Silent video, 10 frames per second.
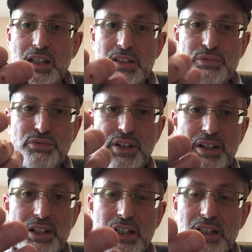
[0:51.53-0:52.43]
It's
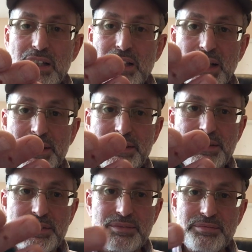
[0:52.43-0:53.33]
very
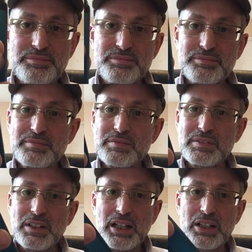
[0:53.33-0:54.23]
light.
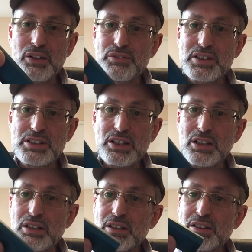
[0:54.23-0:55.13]
I love this
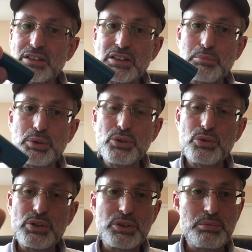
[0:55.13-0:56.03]
color. This is the
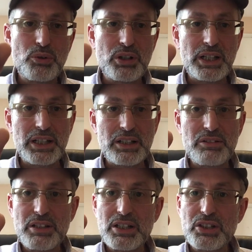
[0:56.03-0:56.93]
blue. It's more like a
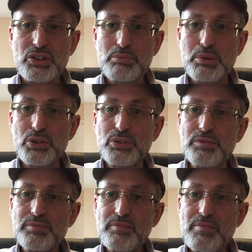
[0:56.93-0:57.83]
greenish blue,
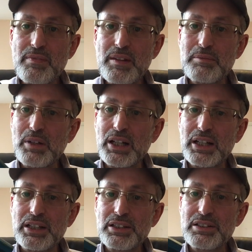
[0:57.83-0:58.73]
but I
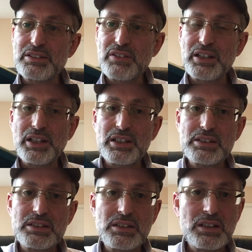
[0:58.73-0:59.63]
like it. It's very
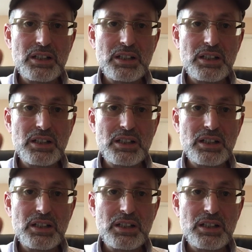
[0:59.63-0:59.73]
nice.